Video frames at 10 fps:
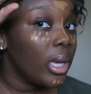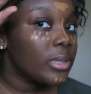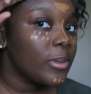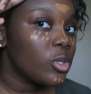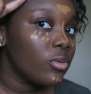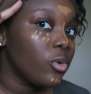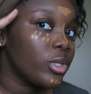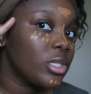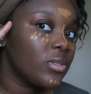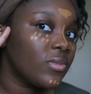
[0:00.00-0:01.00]
espresso, of
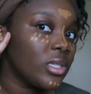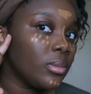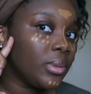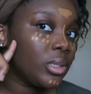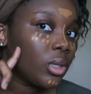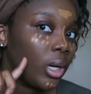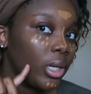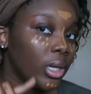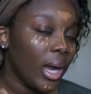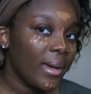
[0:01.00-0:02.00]
course, is visibly
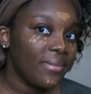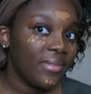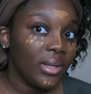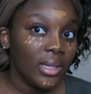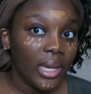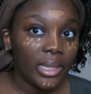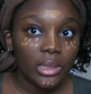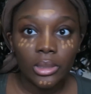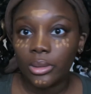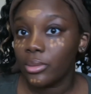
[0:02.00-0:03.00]
darker. I feel like,
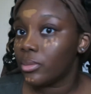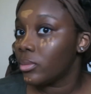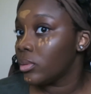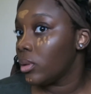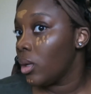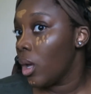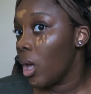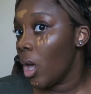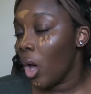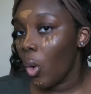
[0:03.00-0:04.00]
though,
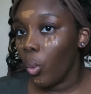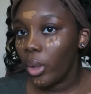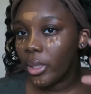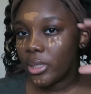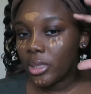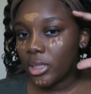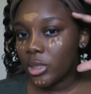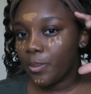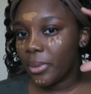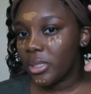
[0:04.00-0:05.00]
whereas
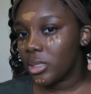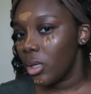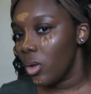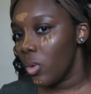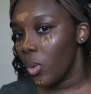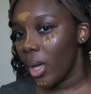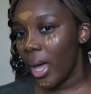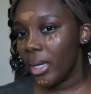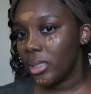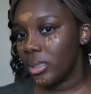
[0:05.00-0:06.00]
espresso
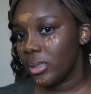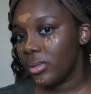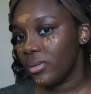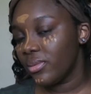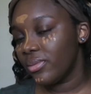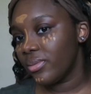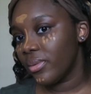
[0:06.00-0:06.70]
kind of